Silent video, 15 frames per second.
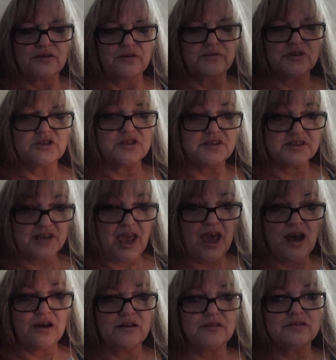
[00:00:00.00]
which is
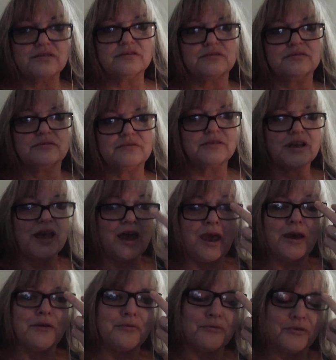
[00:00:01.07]
now, we
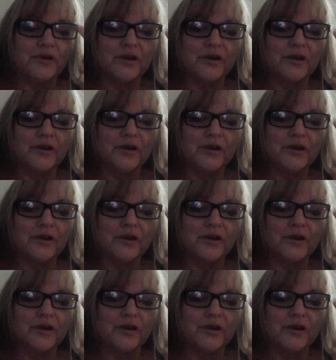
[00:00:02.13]
have